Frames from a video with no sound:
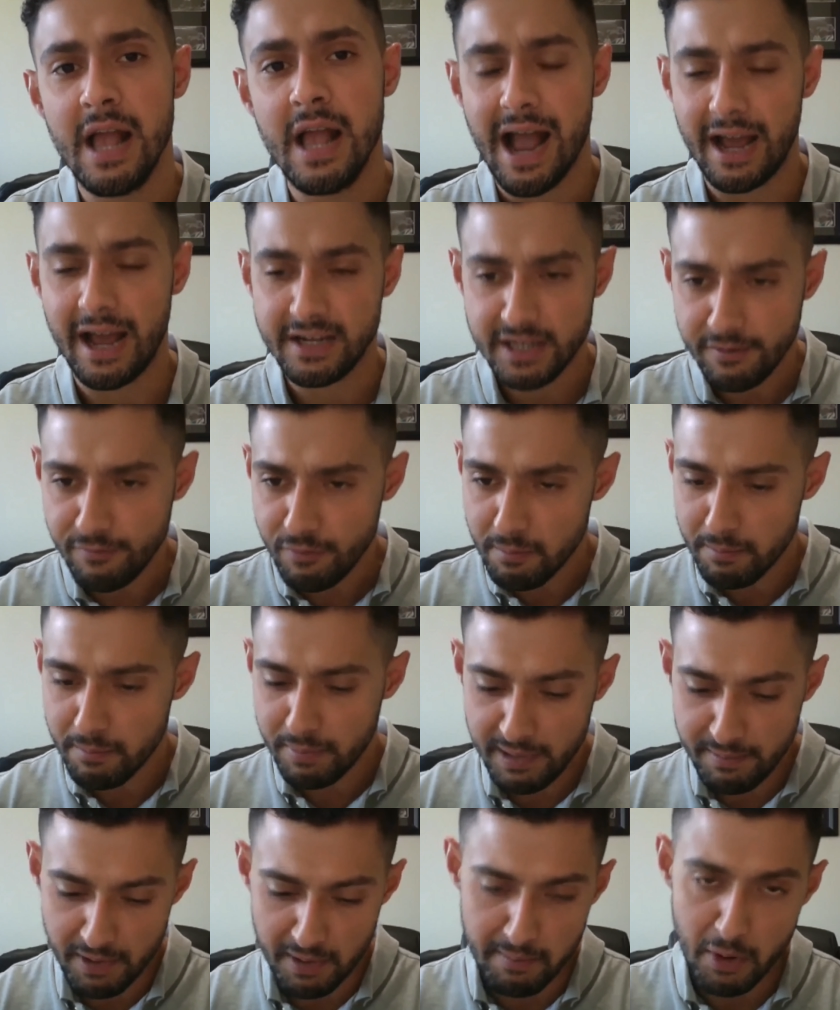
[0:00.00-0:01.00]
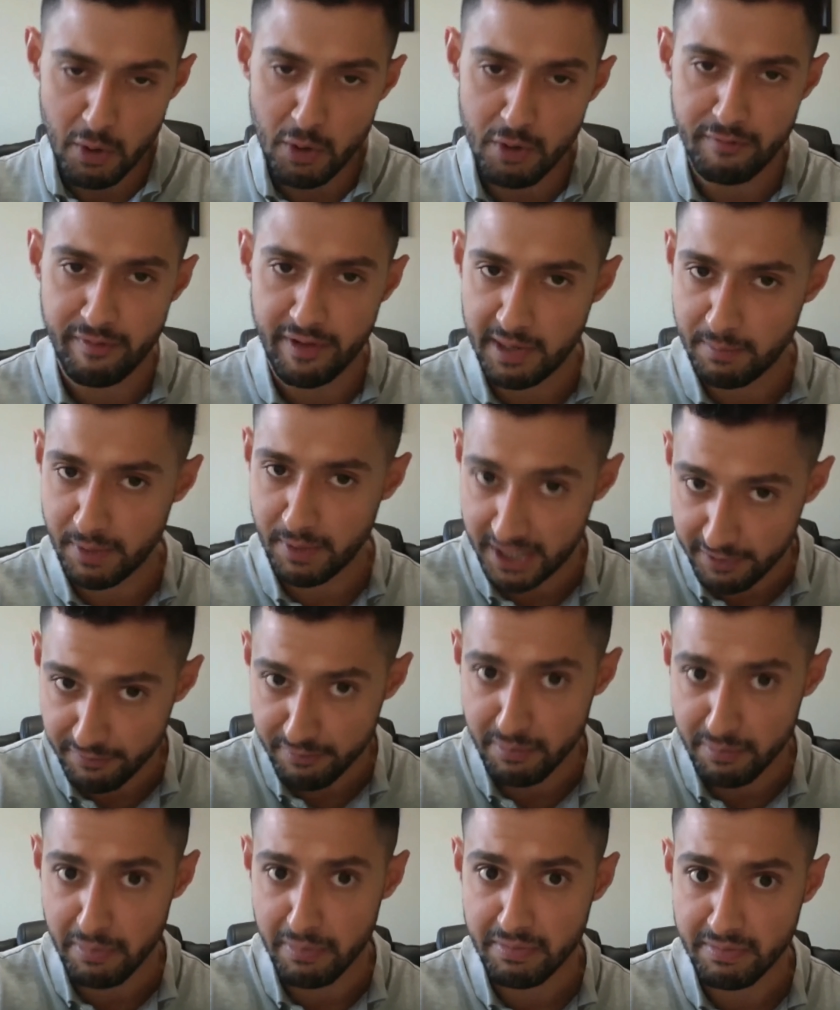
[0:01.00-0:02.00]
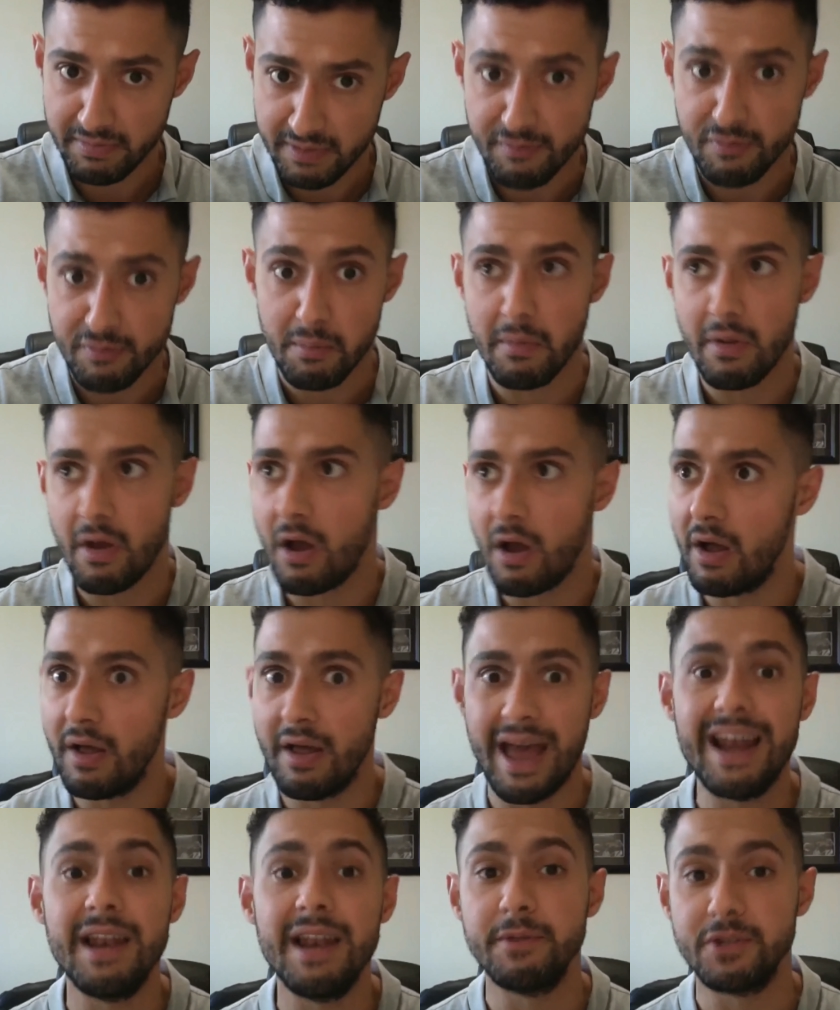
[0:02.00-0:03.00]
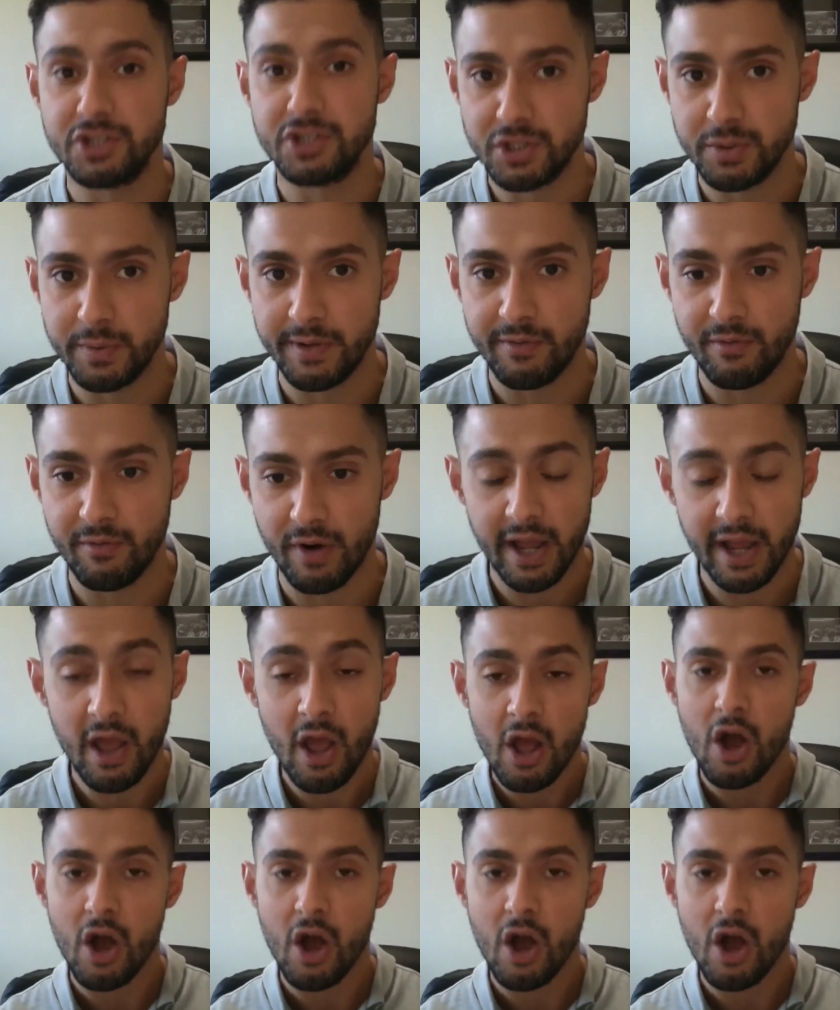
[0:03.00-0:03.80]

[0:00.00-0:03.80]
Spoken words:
And different people are motivated by different elements to it, right?